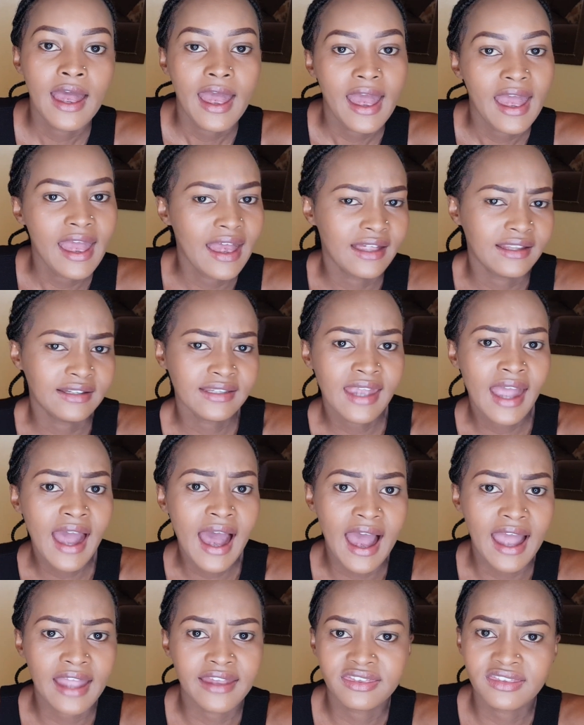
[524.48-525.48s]
And yeah,
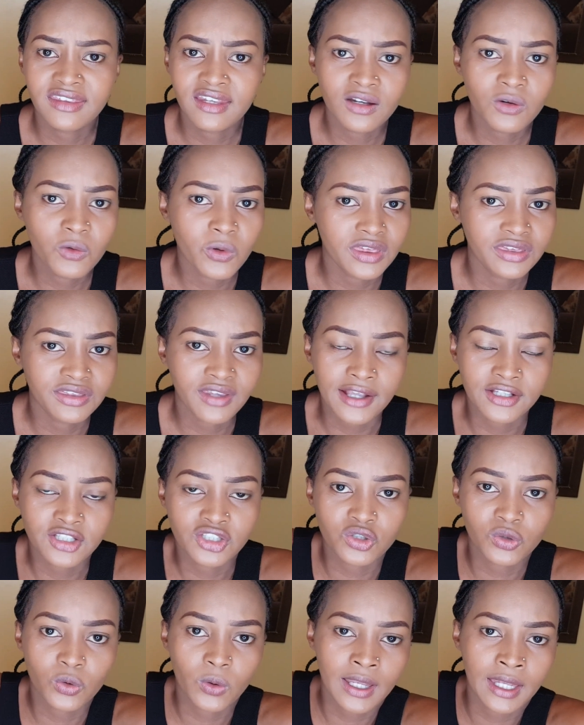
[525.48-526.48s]
I think with that
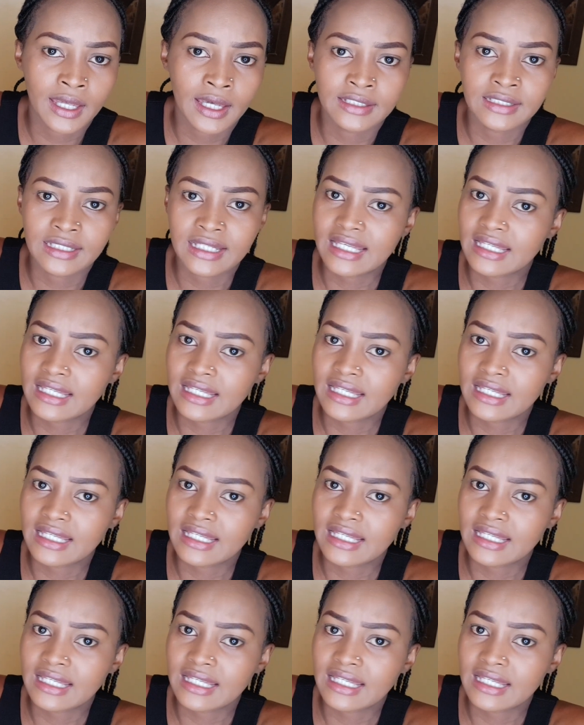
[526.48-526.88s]
you can